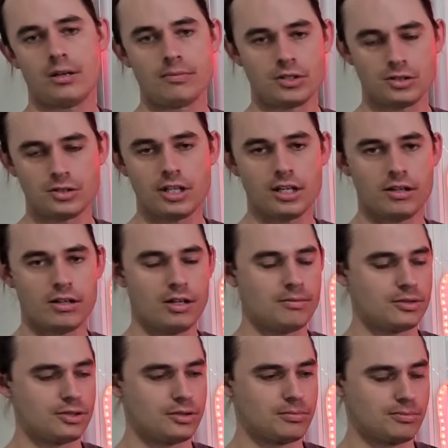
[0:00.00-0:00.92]
not saying
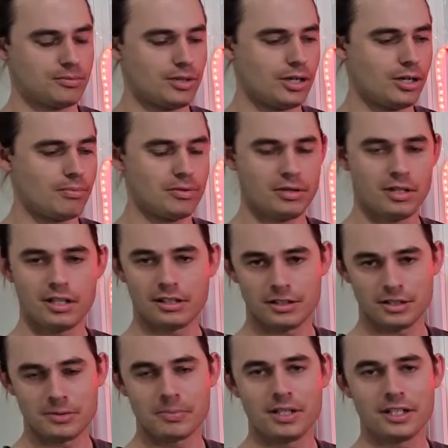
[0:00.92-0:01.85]
I'm just
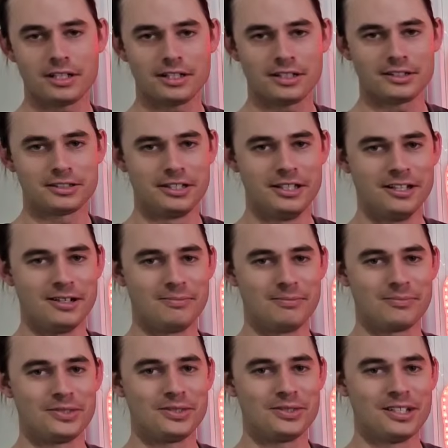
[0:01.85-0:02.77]
hypothetically speaking, so
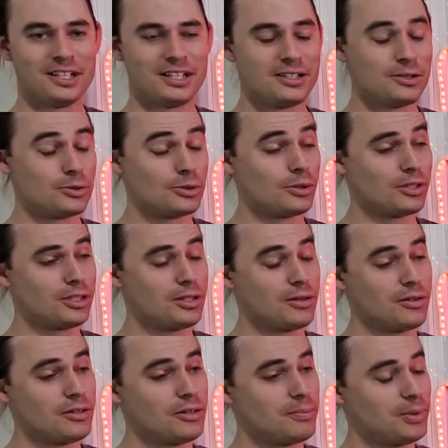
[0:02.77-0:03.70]
I'm talking
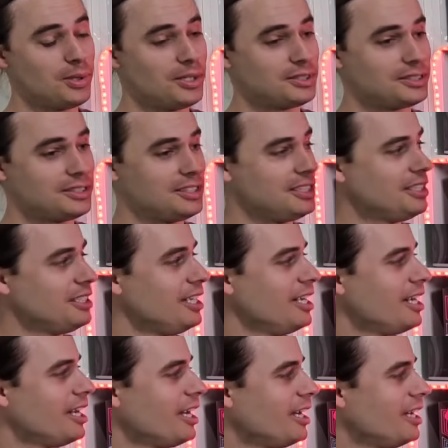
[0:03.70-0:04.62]
in third person here.
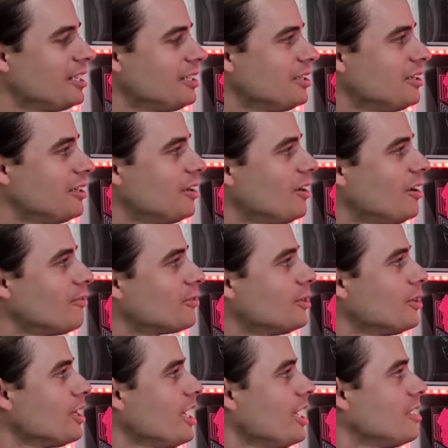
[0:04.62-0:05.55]
You know, I've
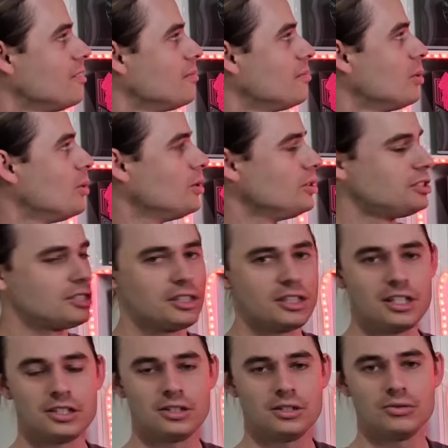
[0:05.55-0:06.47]
gone out and bought
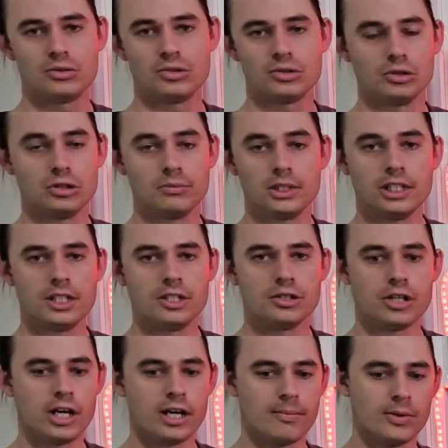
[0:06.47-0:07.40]
Celestial Storm Elite
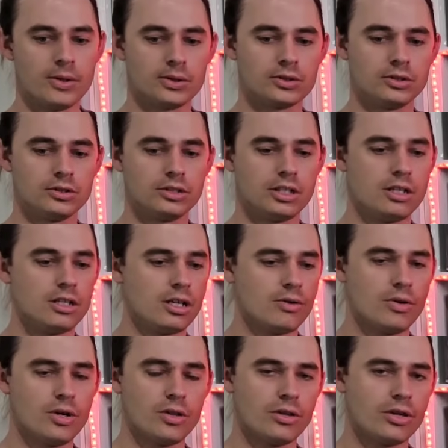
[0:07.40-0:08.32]
Trainer boxes. And you
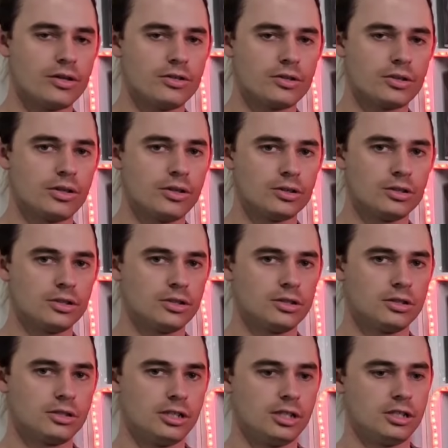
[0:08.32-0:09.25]
know what? Those conscious
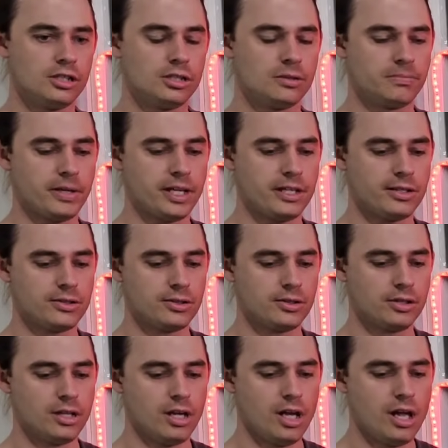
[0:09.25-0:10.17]
decisions based
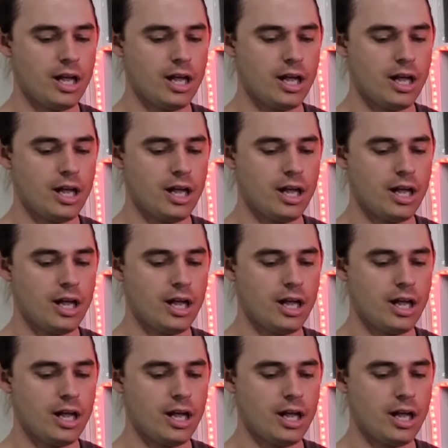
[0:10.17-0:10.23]
on